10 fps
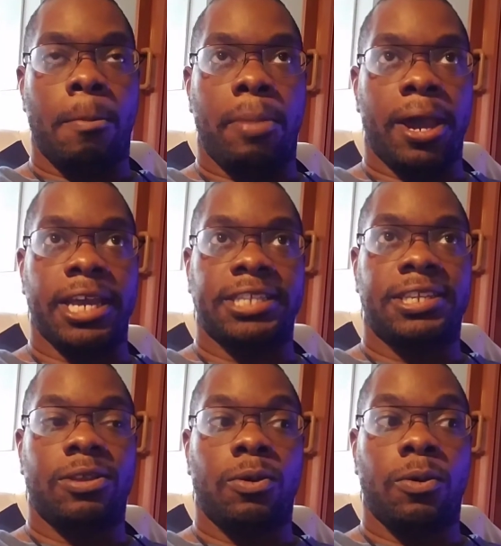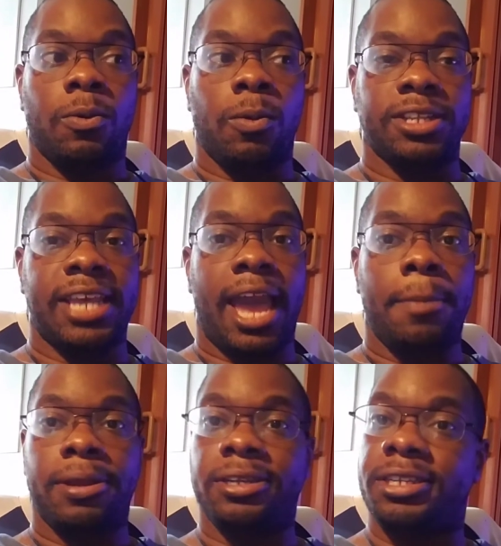But what's
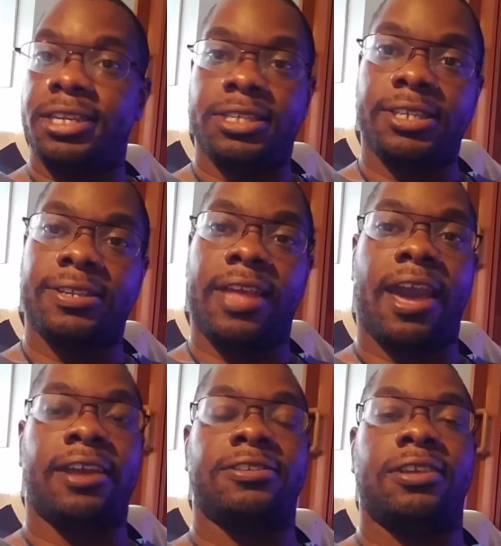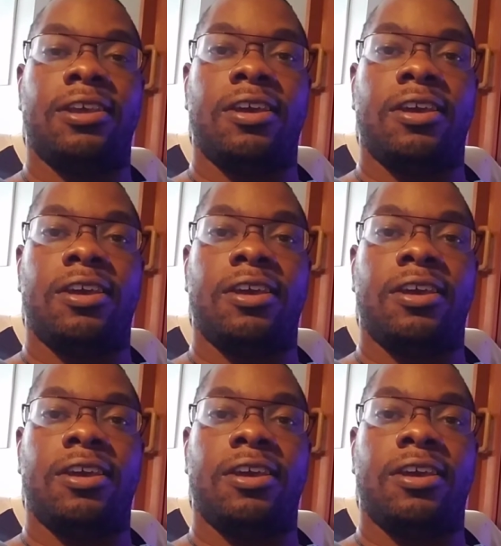happened is that